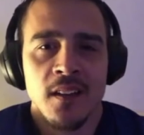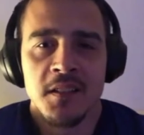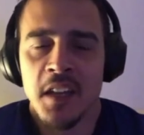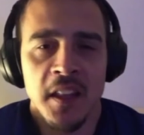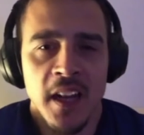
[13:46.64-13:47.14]

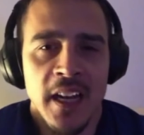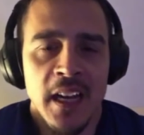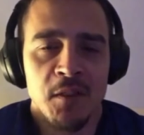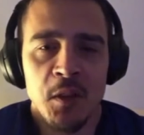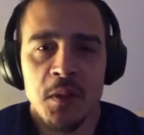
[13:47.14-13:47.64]
say that I
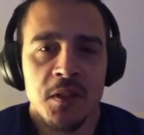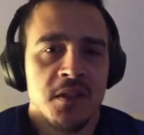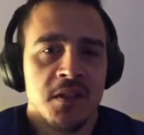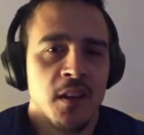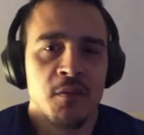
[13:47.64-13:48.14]
ever
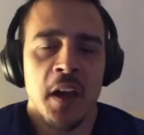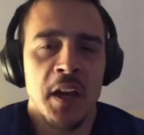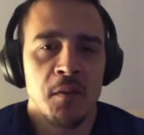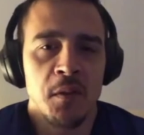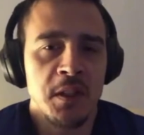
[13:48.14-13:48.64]
was a
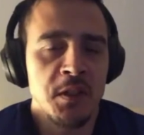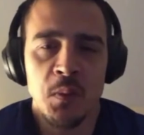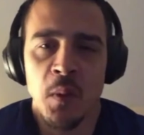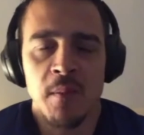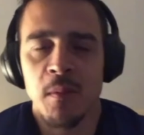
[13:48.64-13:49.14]
fan of
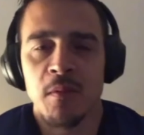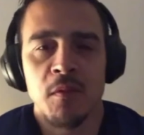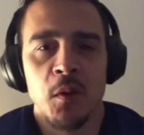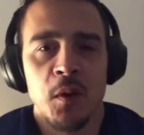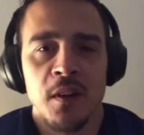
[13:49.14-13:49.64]
Reece way
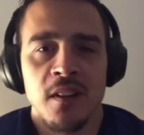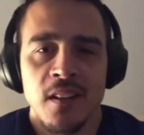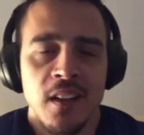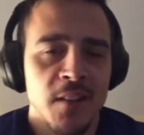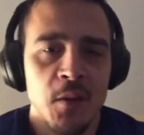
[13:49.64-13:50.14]
before
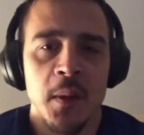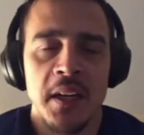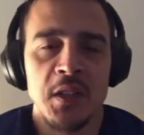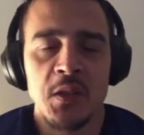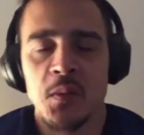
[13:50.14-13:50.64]

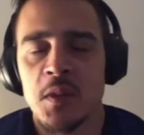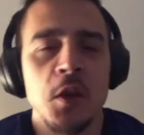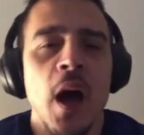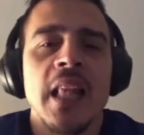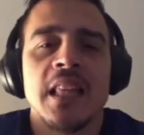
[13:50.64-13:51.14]
everybody else was.
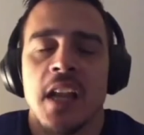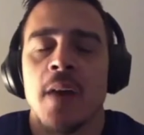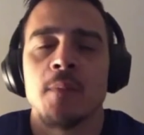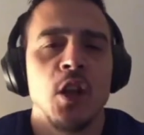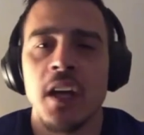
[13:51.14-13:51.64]
So
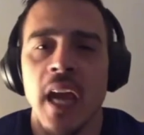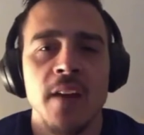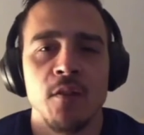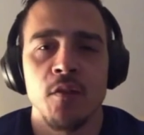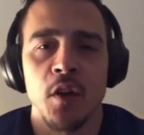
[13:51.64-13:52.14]
I'm not looking
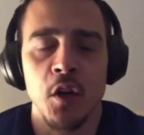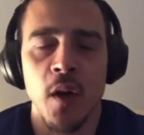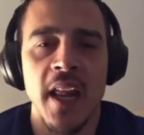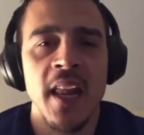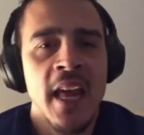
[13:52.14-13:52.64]
ever for
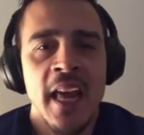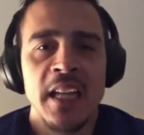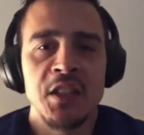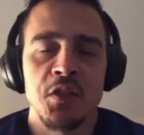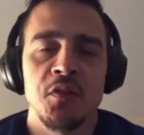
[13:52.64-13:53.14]
credit.
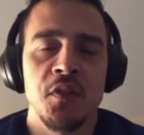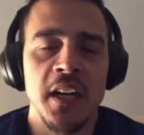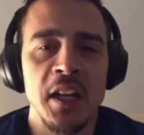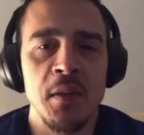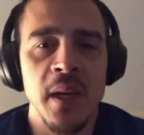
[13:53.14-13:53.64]
It's just
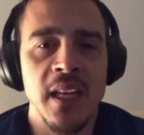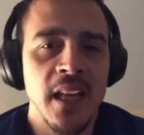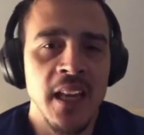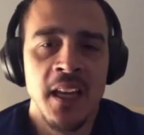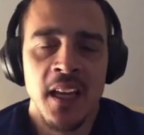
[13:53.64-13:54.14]
funny to me
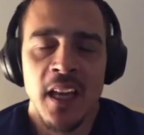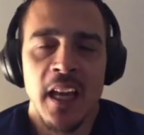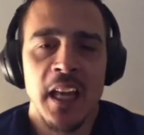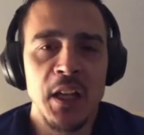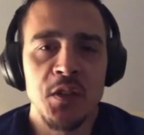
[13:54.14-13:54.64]
that
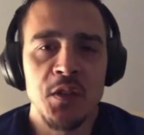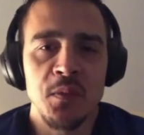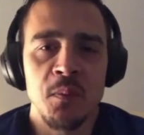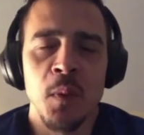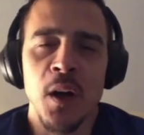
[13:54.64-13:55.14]
it
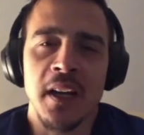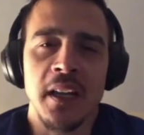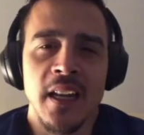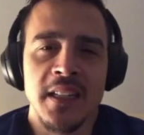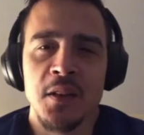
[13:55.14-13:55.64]
is
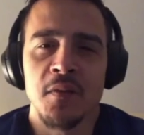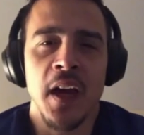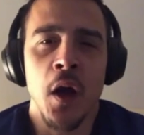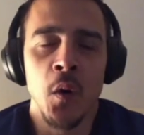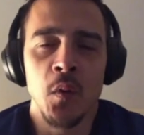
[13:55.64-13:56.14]
marketed as if
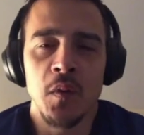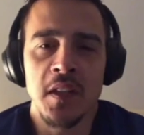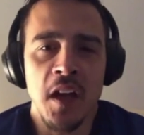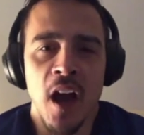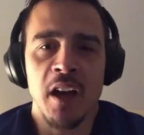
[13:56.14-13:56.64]
I only
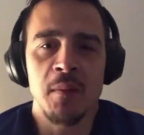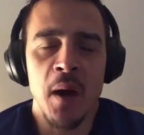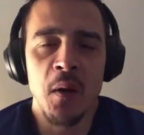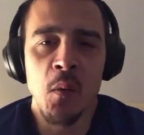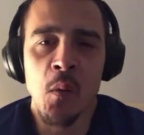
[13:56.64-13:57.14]
talk
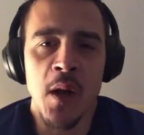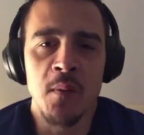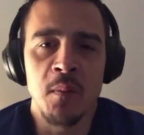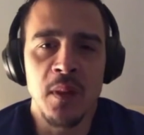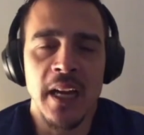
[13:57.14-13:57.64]
about
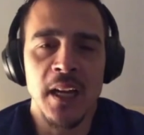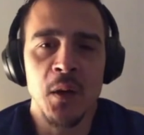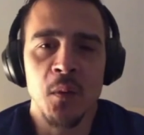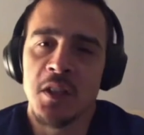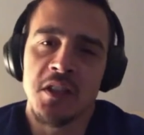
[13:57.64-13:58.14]
one
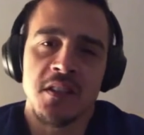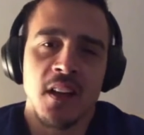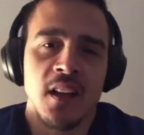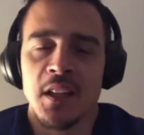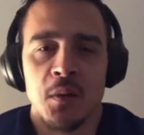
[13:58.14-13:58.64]
player, which is
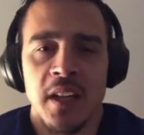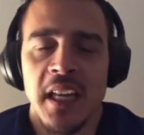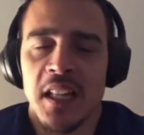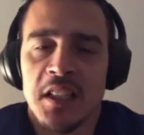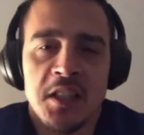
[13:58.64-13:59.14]
a little
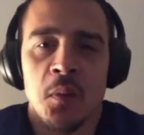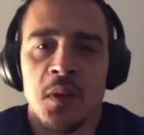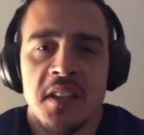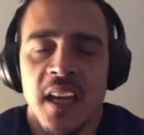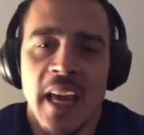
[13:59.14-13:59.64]
ridiculous. Like,
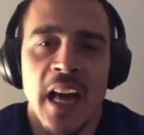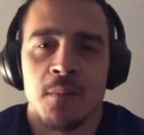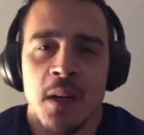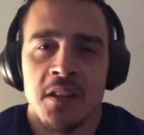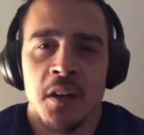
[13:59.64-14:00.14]
once again,
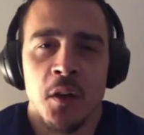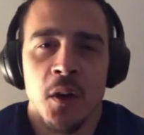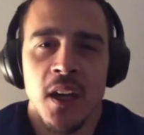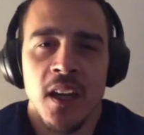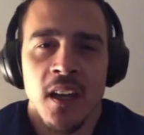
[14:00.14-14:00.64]
Callum
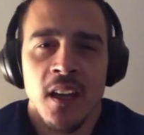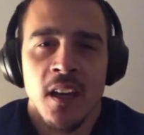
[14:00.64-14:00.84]
Hudson-Odoi,